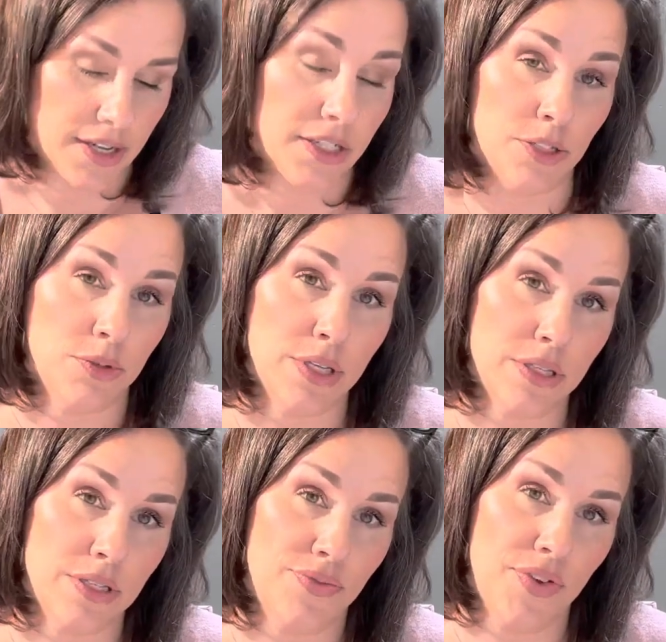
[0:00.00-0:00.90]
and it
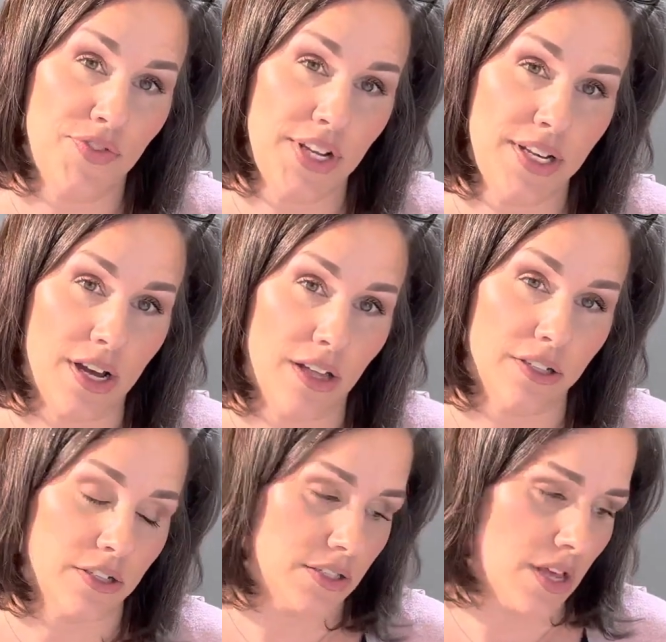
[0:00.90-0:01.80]
was
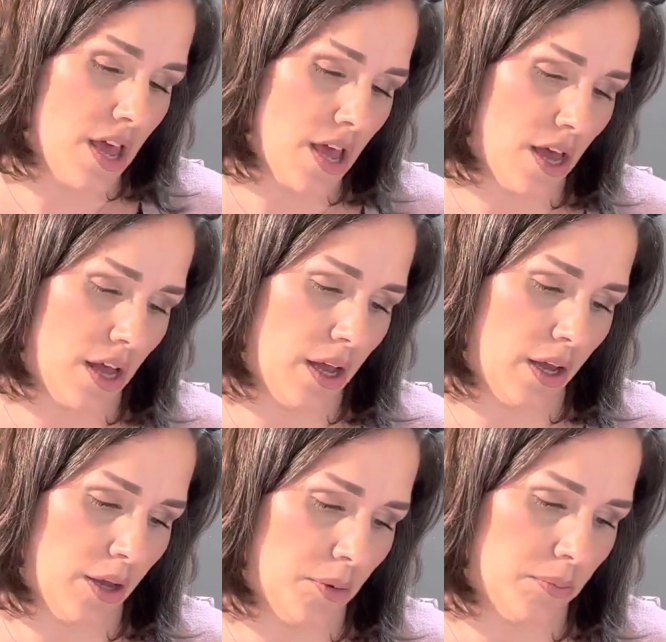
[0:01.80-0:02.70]
$15.
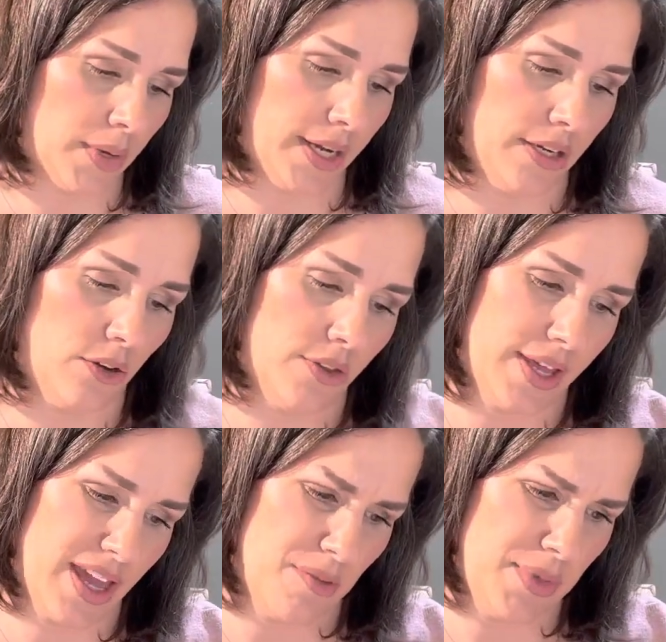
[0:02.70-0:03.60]
I know they
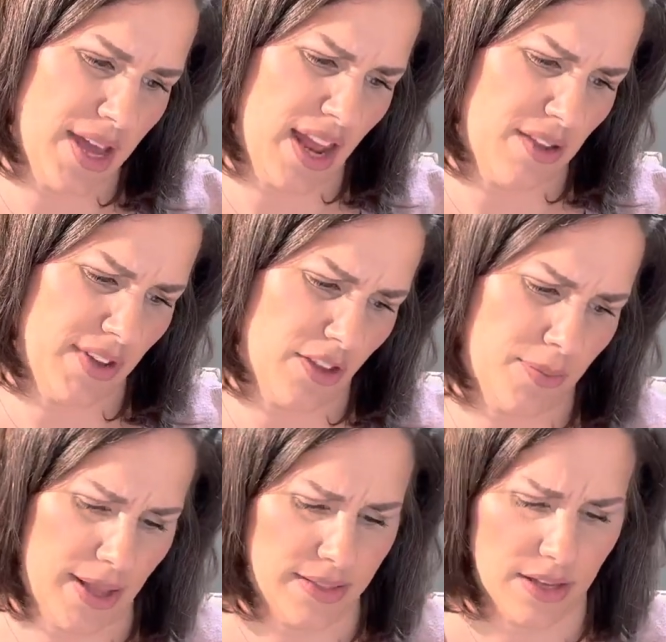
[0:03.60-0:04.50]
can be kind of
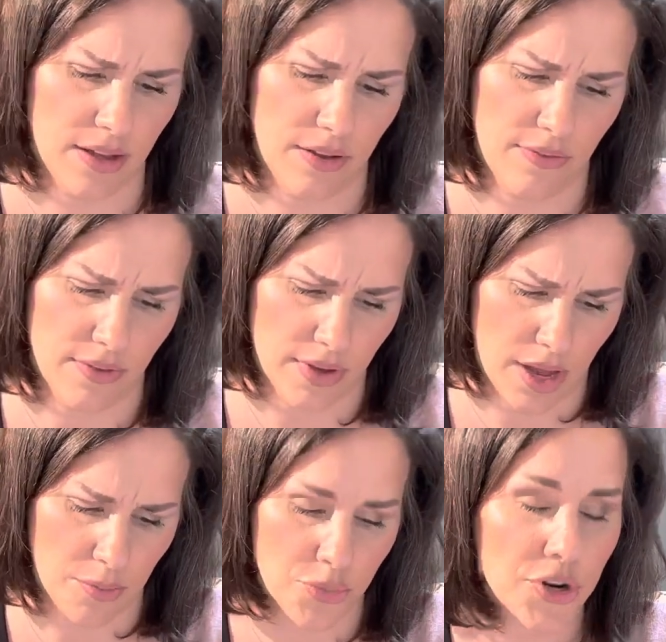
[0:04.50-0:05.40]
expensive.
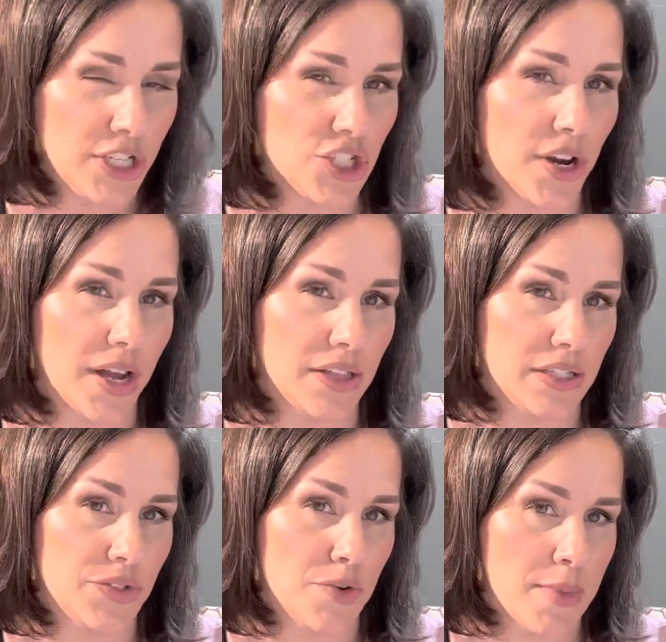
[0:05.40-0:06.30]
I'm pretty sure I got
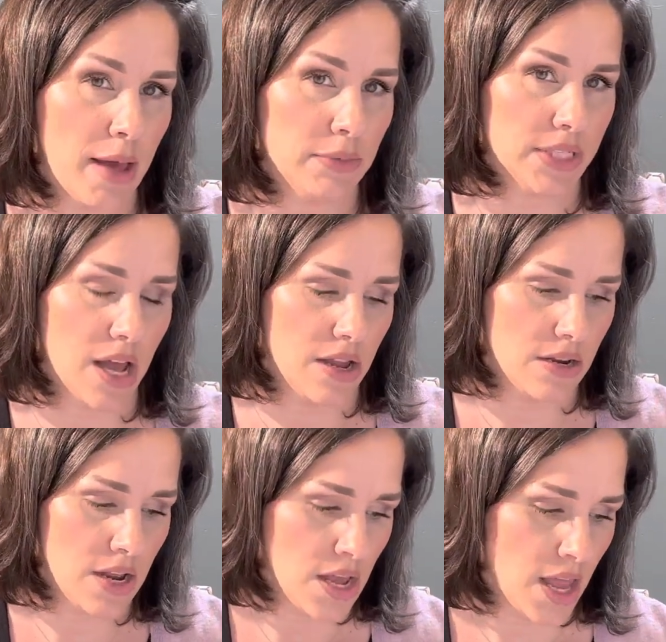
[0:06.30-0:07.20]
this from Amazon,
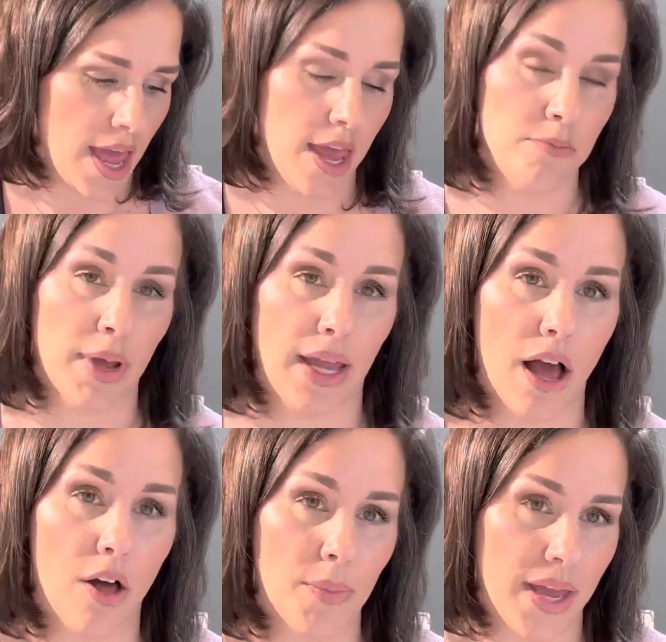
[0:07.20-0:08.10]
and
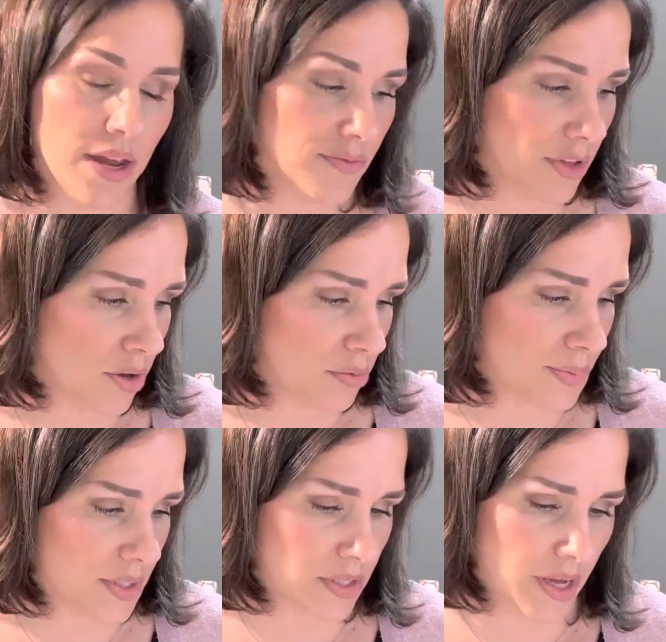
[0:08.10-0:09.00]
all my envelopes.